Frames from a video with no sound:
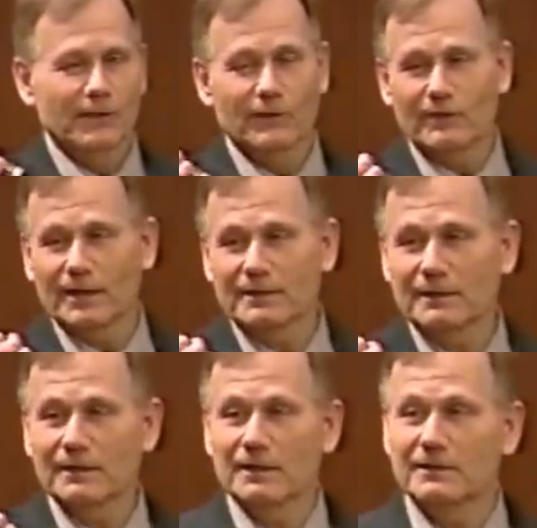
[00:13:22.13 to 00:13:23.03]
All right,
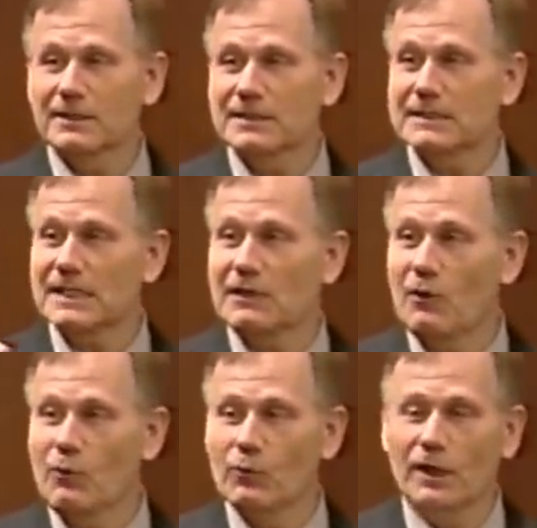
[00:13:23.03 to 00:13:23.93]
that didn't take a
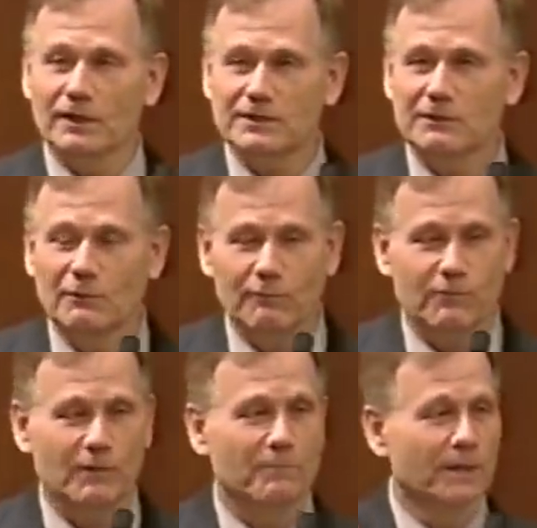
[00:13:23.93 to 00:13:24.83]
whole lot to go
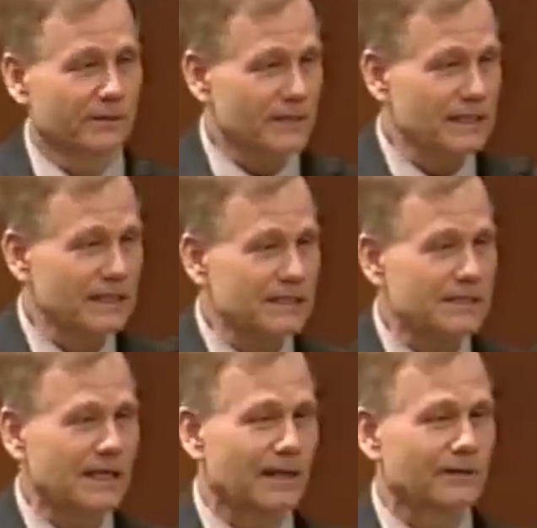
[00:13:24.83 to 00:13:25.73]
from the clean
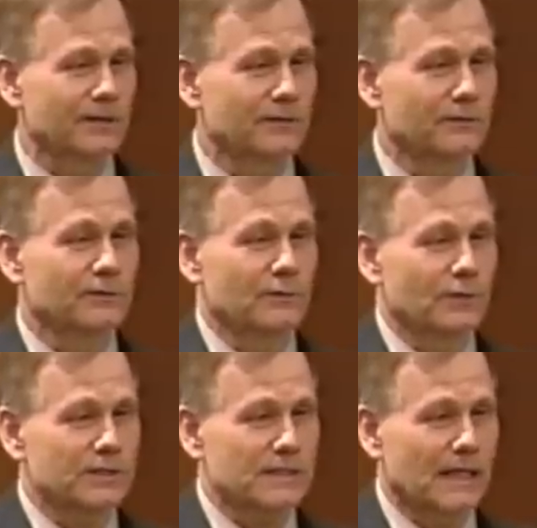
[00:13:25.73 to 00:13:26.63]
sound to the
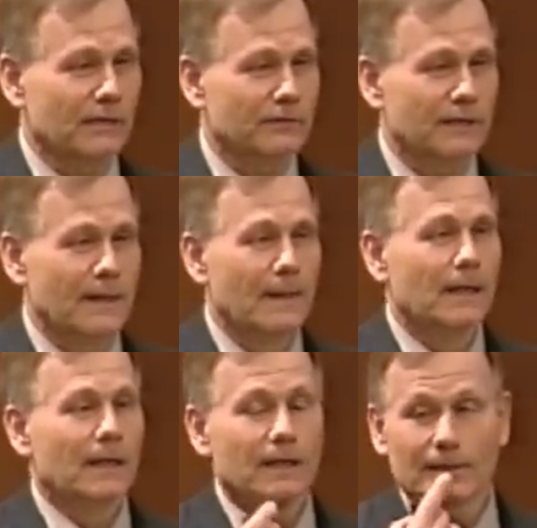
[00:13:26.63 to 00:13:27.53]
dirty sound.
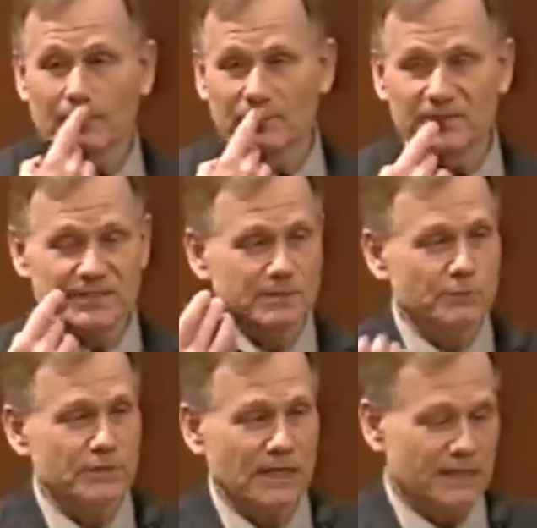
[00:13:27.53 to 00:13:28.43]
Um, this is
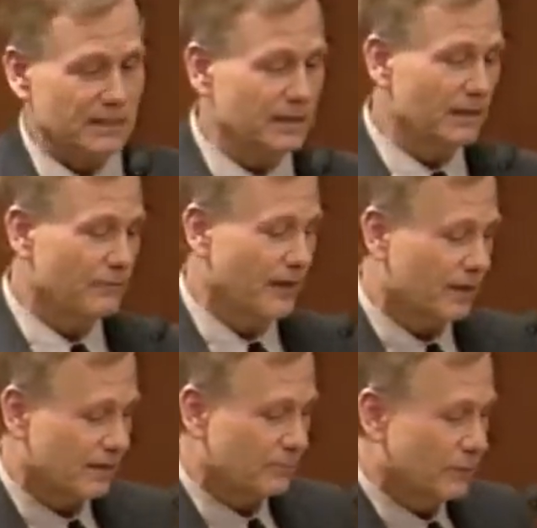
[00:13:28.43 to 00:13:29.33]
precisely the
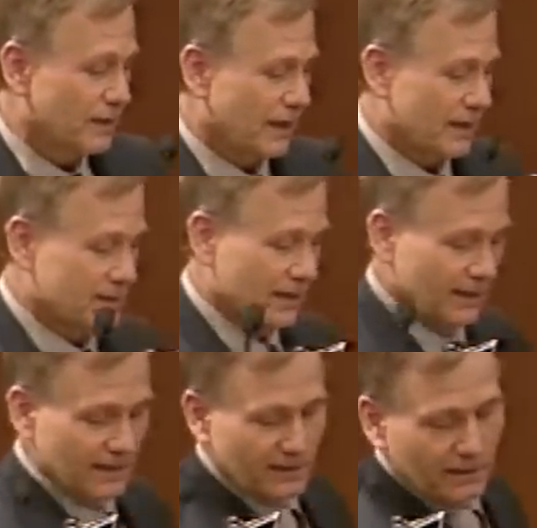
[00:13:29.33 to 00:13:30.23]
effect that we get
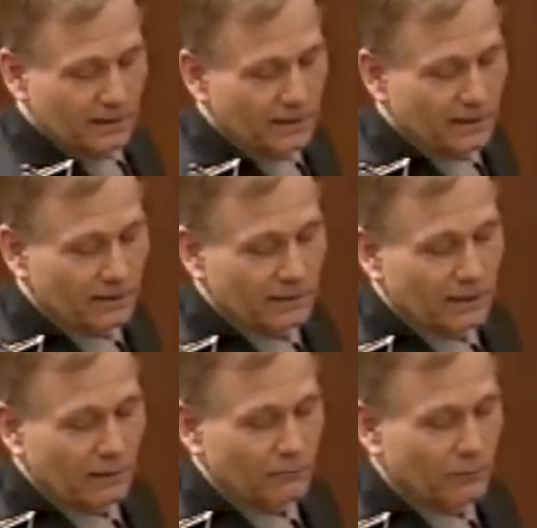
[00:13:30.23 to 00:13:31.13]
in
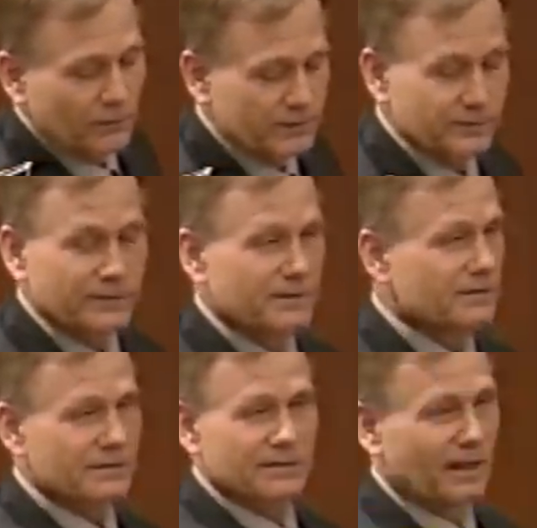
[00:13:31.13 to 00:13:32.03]
our voice. See, this
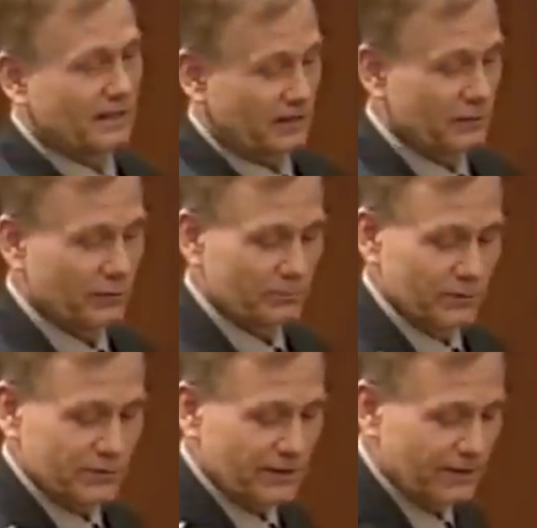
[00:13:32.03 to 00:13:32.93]
is not a good
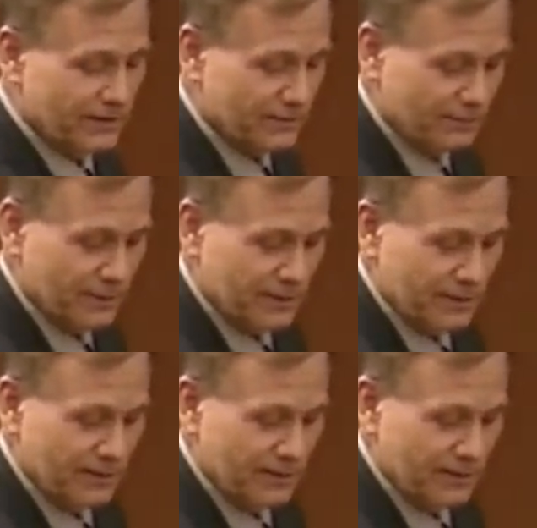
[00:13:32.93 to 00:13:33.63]
musical instrument.